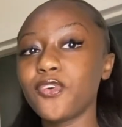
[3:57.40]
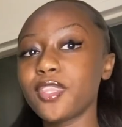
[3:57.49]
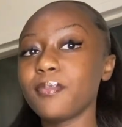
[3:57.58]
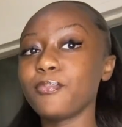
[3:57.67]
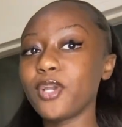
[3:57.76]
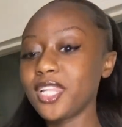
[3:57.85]

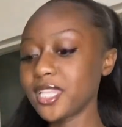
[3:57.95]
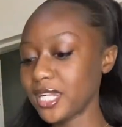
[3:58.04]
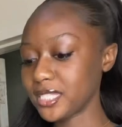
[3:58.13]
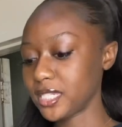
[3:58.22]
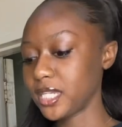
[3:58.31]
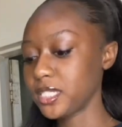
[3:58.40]
the boiling the
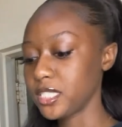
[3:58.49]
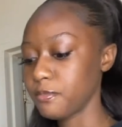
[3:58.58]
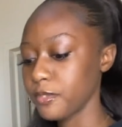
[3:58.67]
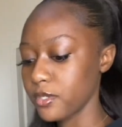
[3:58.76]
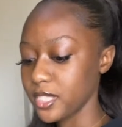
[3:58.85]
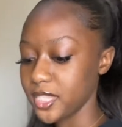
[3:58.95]
lasagna sheets,
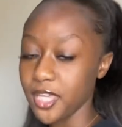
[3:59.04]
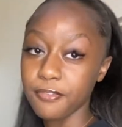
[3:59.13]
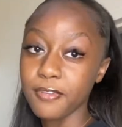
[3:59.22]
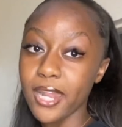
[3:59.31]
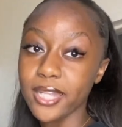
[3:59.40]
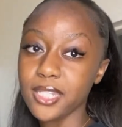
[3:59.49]
because they're
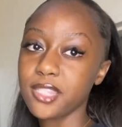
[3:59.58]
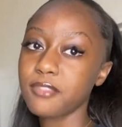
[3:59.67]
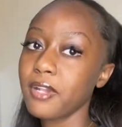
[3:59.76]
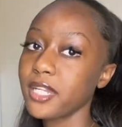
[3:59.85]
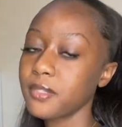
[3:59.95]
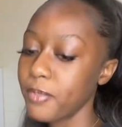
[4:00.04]
flat. It's
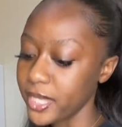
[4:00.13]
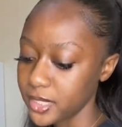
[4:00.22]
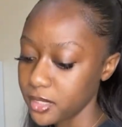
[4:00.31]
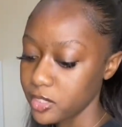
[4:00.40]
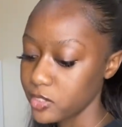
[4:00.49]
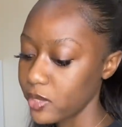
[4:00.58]
flat
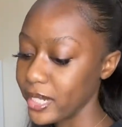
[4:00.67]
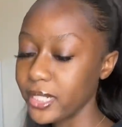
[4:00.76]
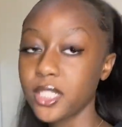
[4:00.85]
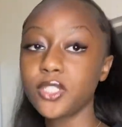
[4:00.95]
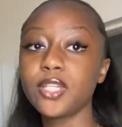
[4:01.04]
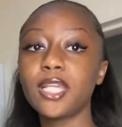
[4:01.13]
pasta, so I
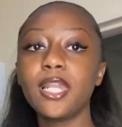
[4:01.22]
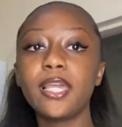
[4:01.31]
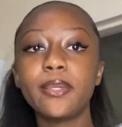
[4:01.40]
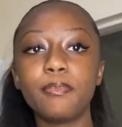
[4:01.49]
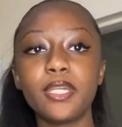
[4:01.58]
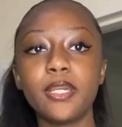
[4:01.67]
needed to get like
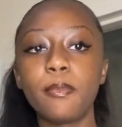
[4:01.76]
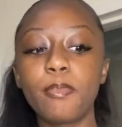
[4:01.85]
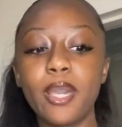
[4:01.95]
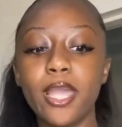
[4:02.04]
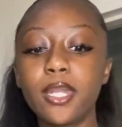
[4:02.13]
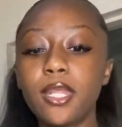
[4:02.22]
a bigger
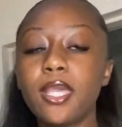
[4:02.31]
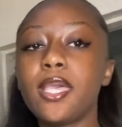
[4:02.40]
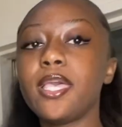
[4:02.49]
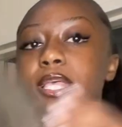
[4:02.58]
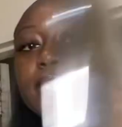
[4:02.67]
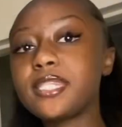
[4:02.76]
pan.
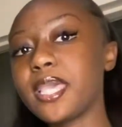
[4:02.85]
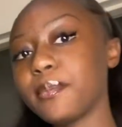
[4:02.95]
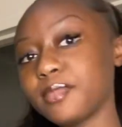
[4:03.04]
Same